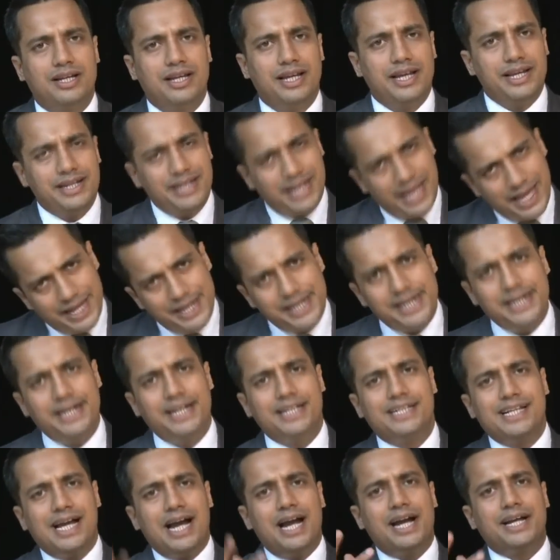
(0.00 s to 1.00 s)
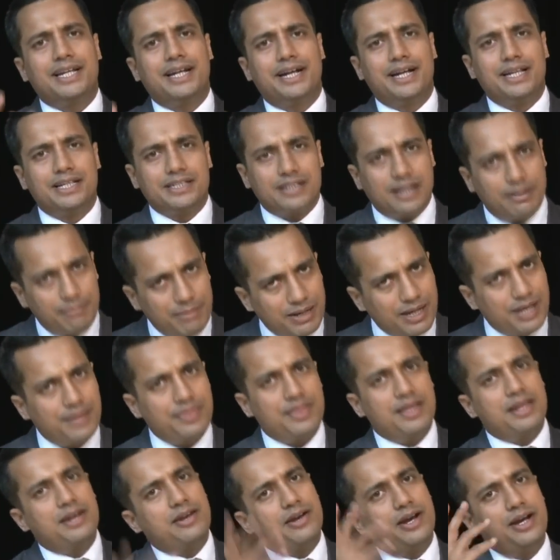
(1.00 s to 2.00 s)
in any desire that is coming
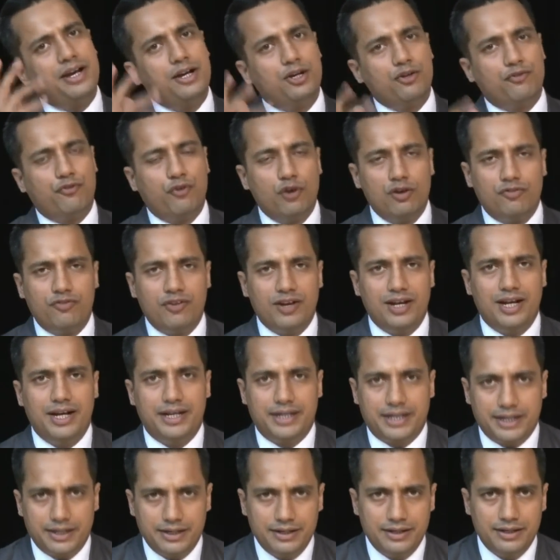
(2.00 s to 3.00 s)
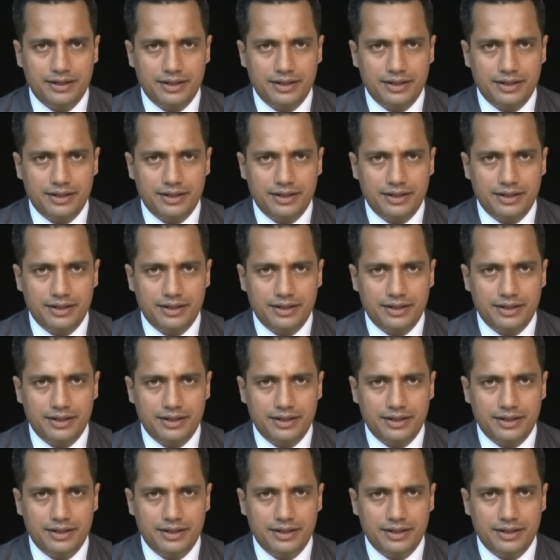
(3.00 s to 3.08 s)
and they are ready to fulfill it.